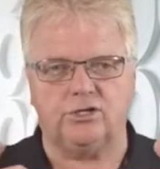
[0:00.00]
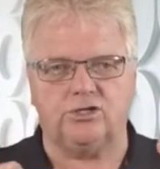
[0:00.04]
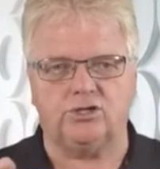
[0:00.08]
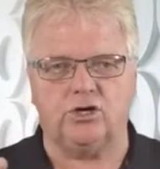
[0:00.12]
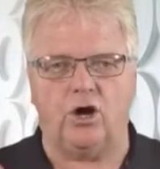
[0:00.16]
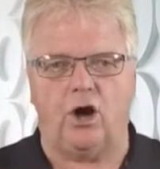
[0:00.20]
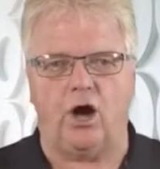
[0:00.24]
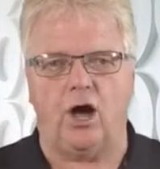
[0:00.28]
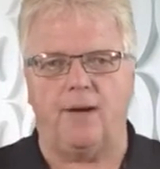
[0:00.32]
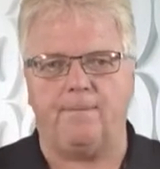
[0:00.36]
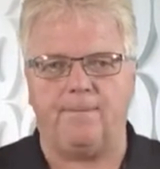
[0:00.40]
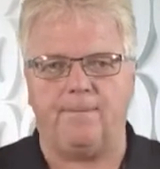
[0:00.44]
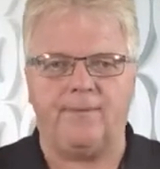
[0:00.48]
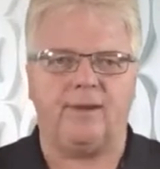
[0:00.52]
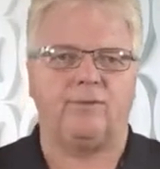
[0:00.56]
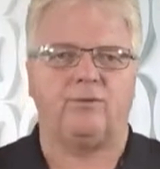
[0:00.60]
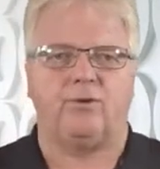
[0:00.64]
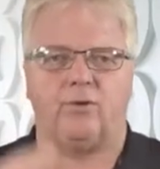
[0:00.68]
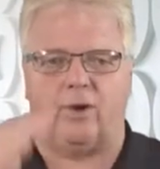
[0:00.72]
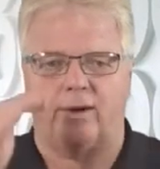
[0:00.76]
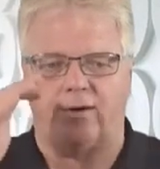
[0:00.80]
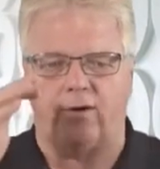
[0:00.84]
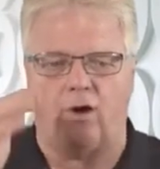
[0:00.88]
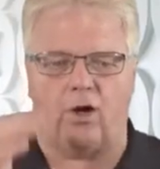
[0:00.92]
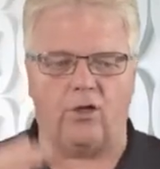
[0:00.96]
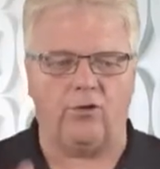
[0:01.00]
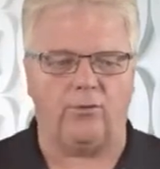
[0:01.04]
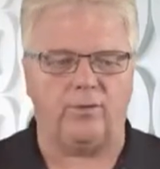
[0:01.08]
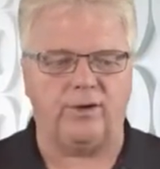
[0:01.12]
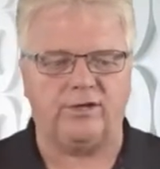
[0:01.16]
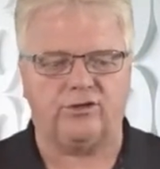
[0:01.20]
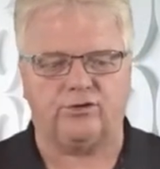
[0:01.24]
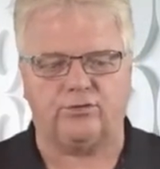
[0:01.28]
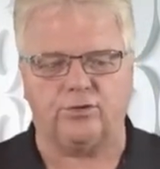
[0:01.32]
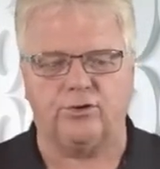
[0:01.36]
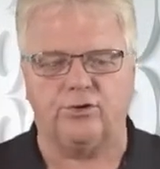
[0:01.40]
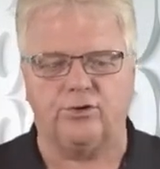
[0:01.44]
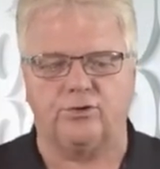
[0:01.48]
at the top and run all the
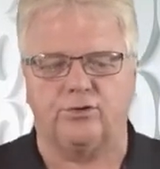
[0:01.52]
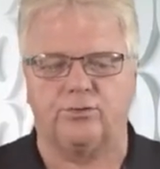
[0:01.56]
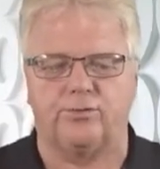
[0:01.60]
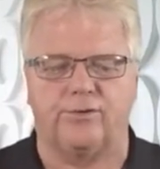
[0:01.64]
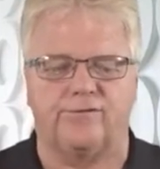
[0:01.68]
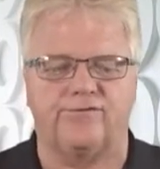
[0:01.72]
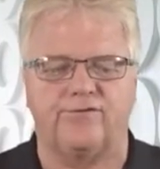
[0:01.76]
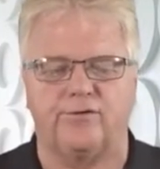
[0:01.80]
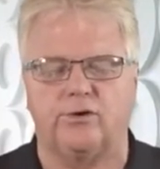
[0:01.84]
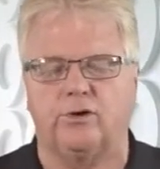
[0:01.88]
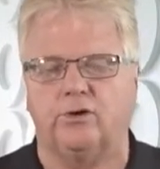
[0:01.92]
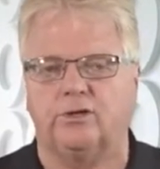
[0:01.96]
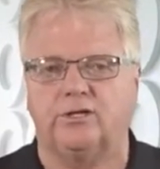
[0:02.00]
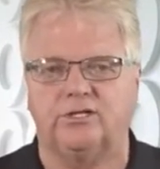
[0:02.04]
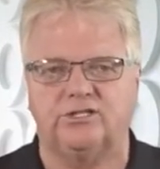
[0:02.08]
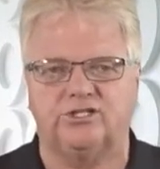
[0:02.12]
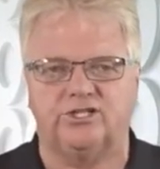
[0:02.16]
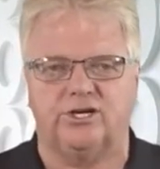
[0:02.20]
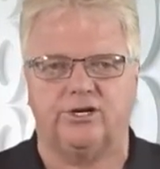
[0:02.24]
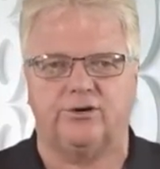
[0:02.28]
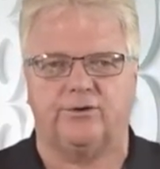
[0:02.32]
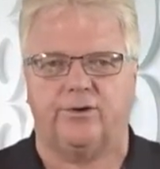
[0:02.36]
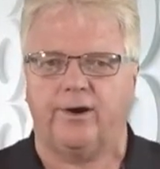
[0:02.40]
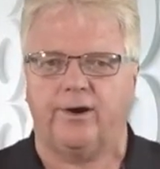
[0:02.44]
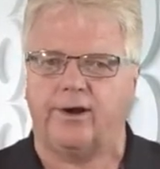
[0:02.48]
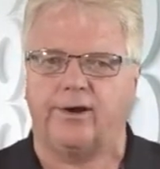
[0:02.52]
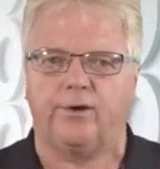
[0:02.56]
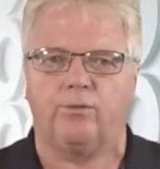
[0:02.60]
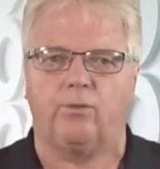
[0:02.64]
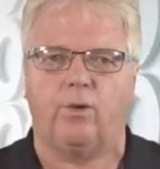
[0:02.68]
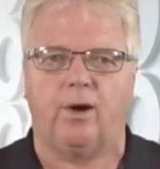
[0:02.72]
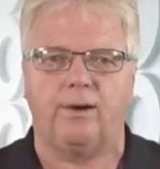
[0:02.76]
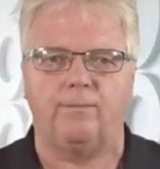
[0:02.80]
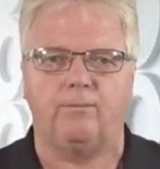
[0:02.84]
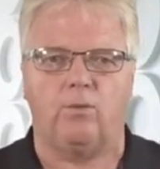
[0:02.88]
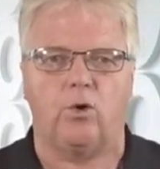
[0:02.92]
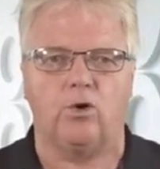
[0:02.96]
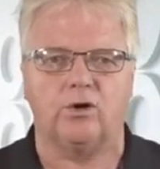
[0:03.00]
way through the referral lead generator
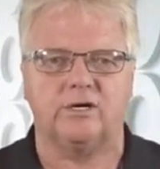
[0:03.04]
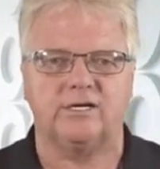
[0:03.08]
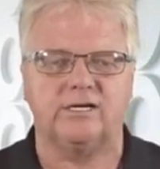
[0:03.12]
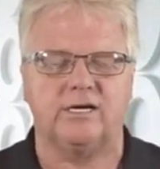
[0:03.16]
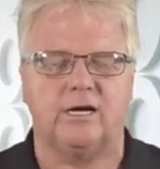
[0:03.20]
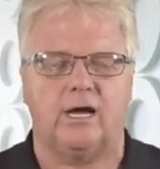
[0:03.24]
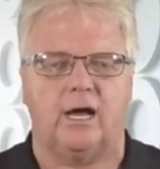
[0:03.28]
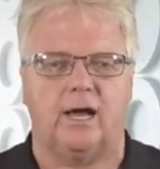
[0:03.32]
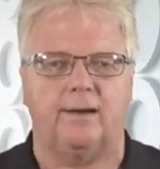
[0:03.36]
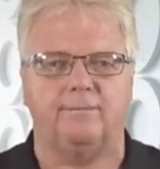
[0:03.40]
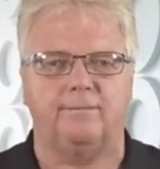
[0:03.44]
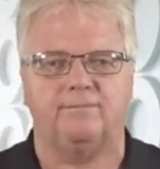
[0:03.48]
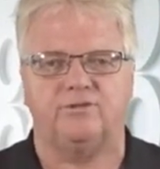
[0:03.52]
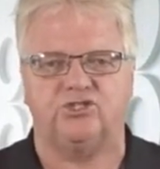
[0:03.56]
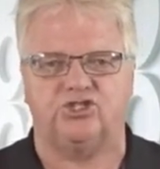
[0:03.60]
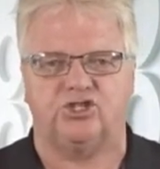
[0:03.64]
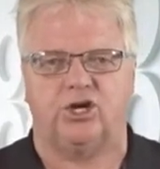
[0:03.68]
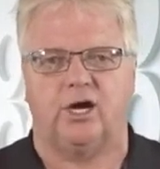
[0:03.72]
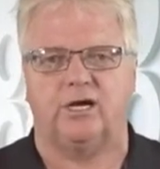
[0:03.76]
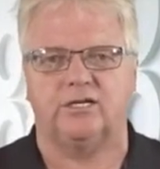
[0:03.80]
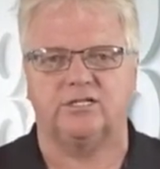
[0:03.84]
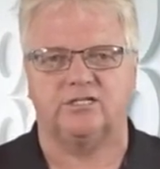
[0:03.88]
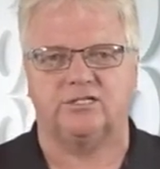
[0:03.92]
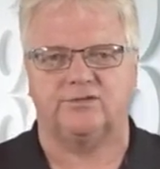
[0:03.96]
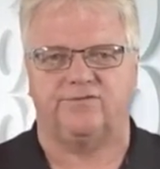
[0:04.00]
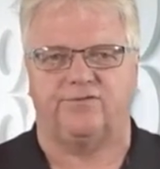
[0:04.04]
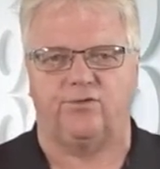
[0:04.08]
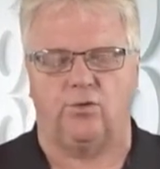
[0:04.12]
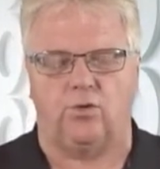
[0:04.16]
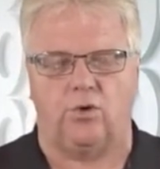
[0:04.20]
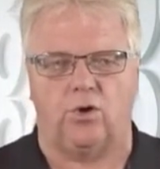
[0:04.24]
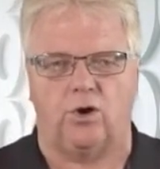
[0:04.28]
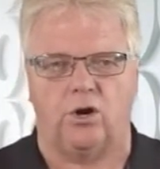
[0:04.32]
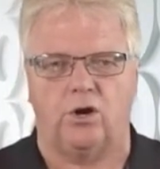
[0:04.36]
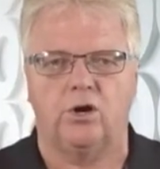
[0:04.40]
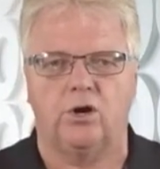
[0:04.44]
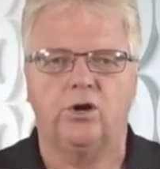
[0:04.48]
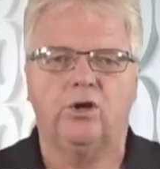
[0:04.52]
one more time, just
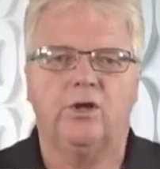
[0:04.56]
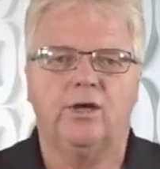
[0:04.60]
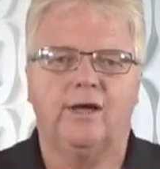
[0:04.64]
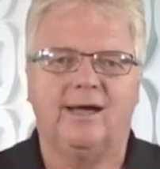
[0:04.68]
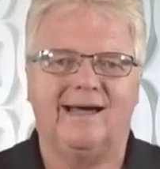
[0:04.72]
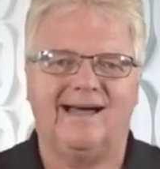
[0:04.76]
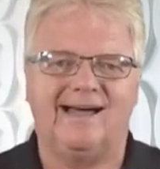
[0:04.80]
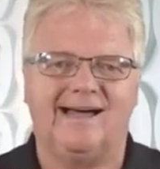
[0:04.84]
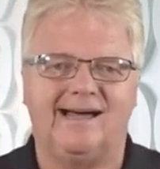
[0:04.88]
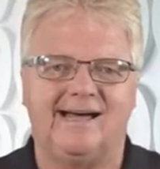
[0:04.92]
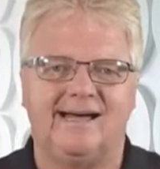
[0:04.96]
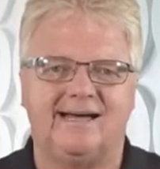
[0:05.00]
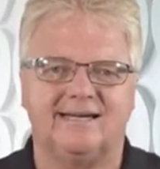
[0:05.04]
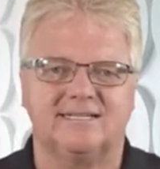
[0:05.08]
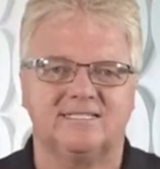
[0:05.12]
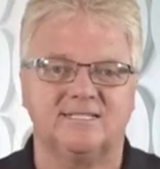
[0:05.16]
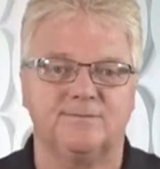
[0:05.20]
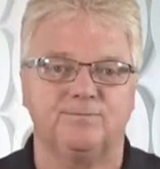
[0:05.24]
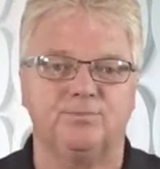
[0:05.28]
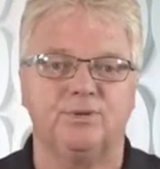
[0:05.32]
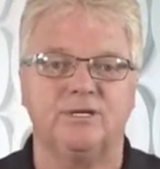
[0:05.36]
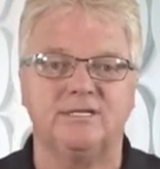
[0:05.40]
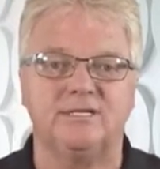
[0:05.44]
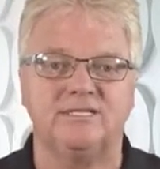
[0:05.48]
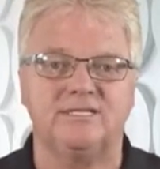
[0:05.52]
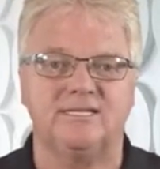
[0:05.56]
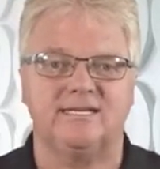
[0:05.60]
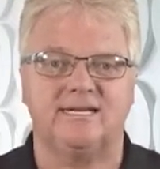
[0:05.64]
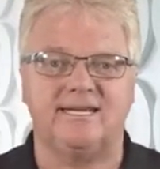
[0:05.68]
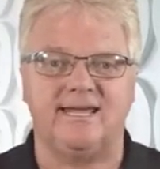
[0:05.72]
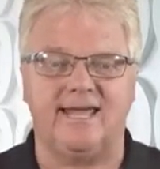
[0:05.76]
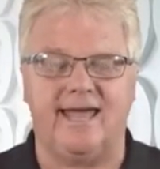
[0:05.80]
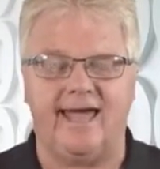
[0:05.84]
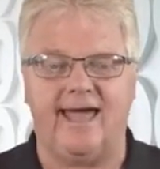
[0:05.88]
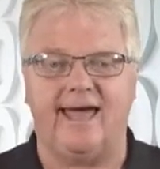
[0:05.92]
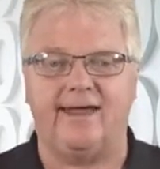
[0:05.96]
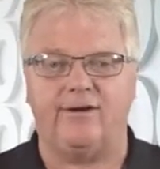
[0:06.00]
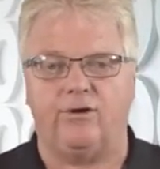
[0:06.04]
for
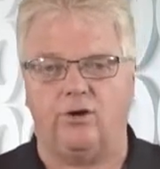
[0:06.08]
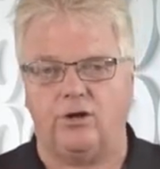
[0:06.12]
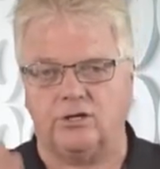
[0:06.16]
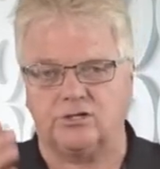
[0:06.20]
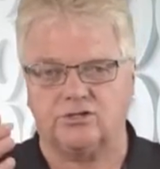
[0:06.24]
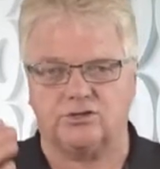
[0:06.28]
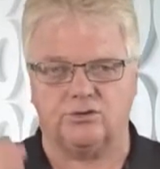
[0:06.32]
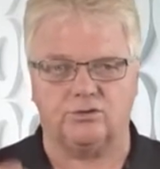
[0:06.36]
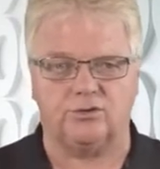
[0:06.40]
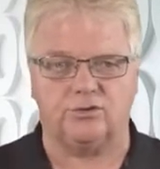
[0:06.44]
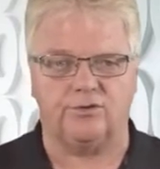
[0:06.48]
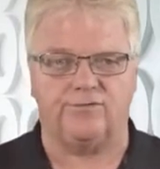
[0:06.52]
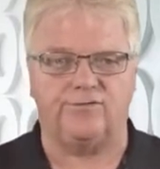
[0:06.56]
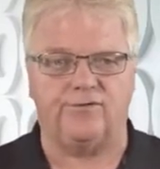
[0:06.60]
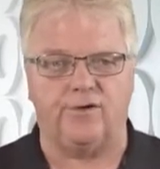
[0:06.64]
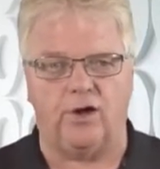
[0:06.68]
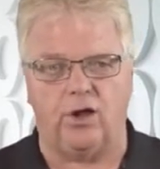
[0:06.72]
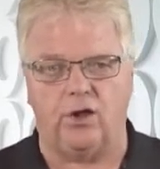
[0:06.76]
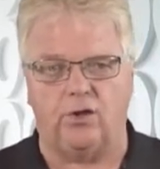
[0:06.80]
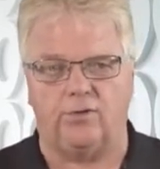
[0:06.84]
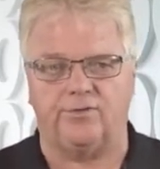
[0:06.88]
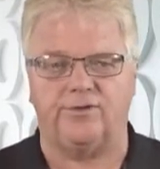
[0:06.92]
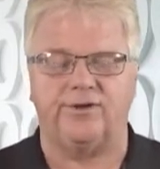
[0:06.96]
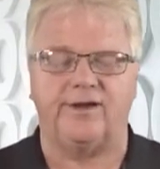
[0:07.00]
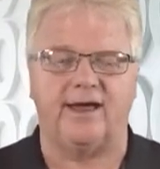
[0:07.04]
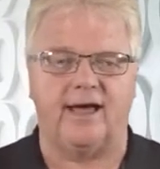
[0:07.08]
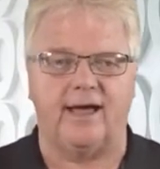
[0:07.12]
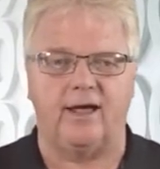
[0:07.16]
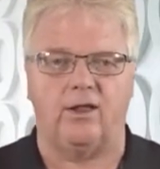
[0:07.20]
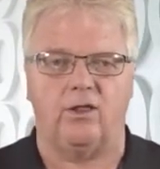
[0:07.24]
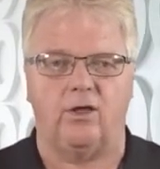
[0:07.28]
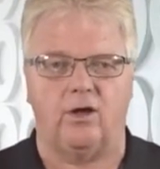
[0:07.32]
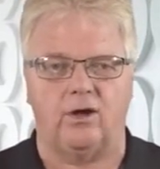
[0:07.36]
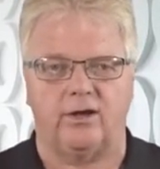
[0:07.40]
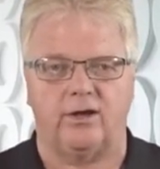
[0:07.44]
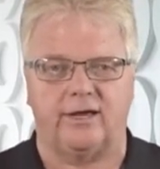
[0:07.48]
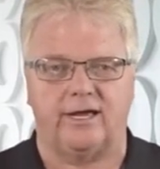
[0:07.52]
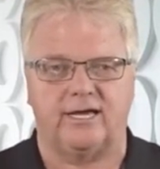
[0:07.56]
simplicity and also to follow the
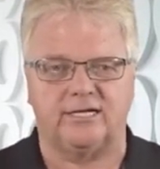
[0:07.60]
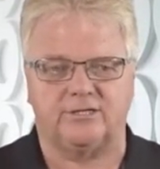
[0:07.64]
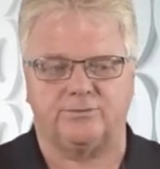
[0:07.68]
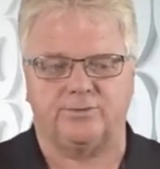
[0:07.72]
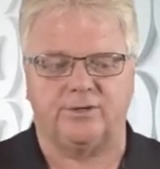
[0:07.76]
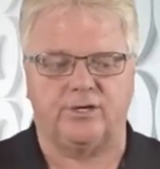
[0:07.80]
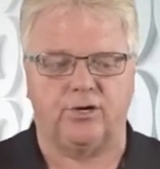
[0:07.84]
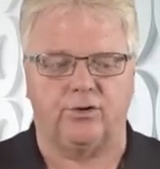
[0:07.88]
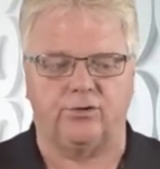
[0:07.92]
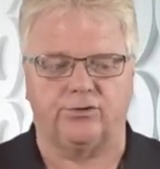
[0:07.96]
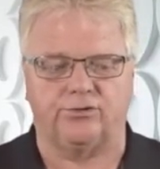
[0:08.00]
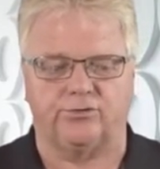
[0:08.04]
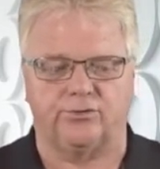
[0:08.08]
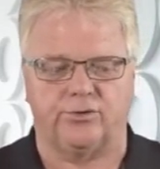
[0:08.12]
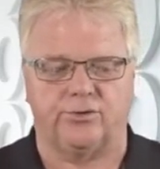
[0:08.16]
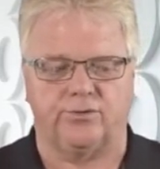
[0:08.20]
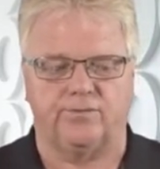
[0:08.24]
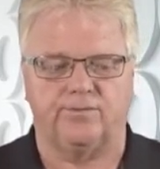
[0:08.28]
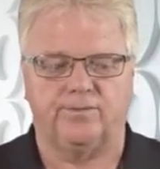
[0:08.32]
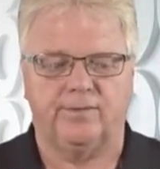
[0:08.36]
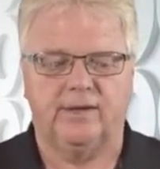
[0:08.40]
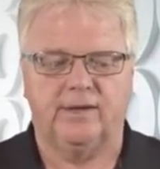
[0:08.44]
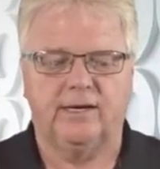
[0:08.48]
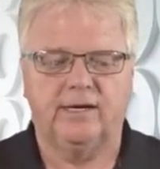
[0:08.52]
dialogue as we go through.